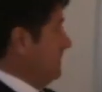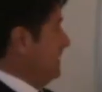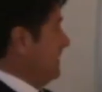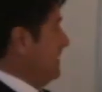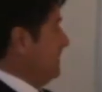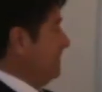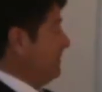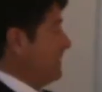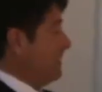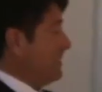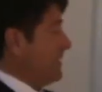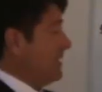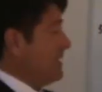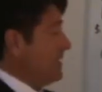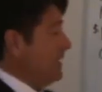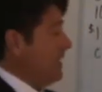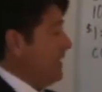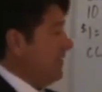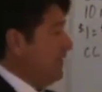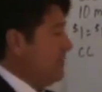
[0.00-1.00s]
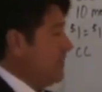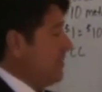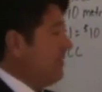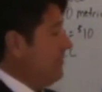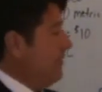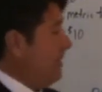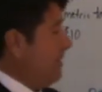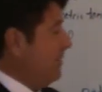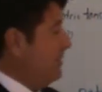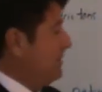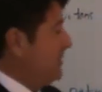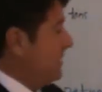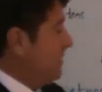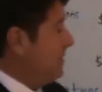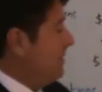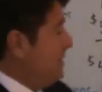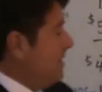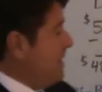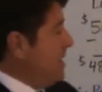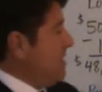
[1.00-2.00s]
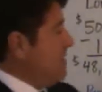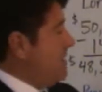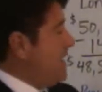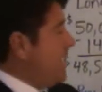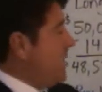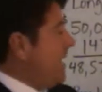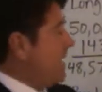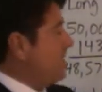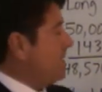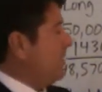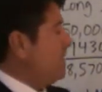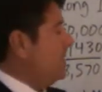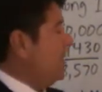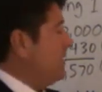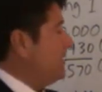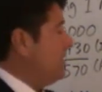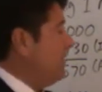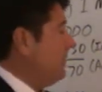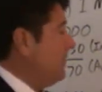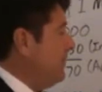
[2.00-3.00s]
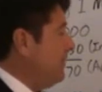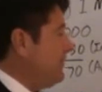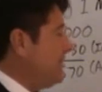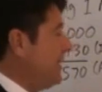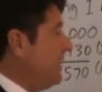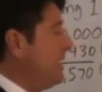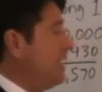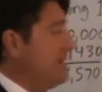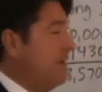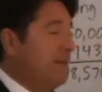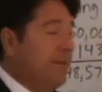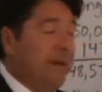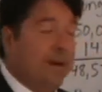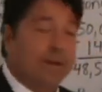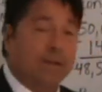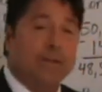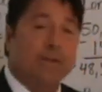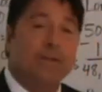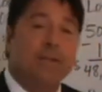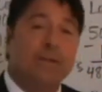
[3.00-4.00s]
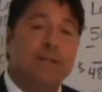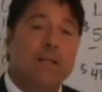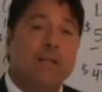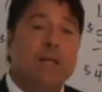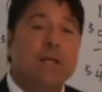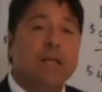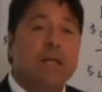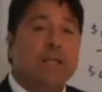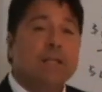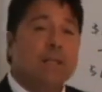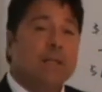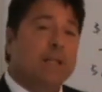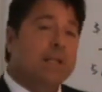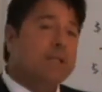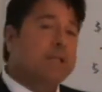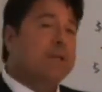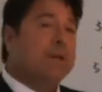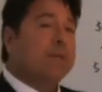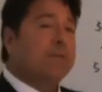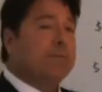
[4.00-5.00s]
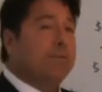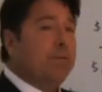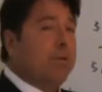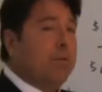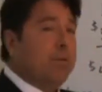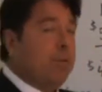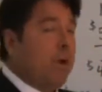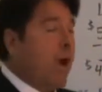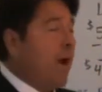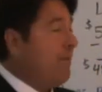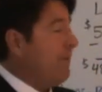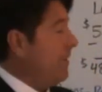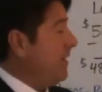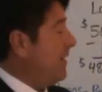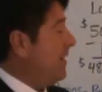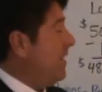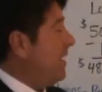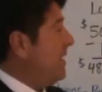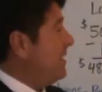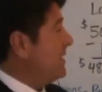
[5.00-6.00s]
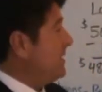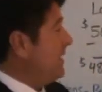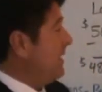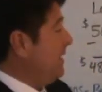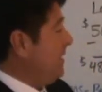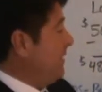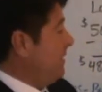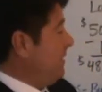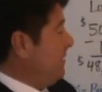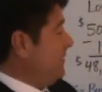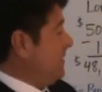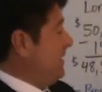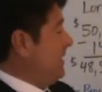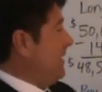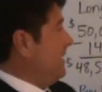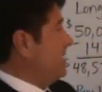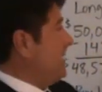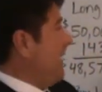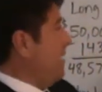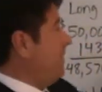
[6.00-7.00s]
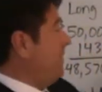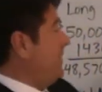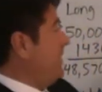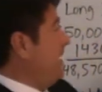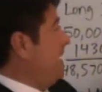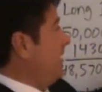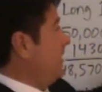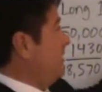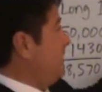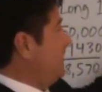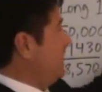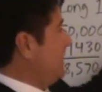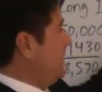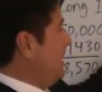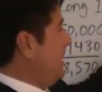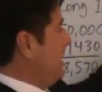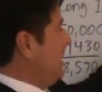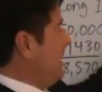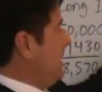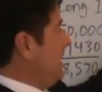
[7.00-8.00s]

So, because that's the leverage involved. So that actually cost you $1,500. So let's go through a profit and loss scenario using these hypotheticals.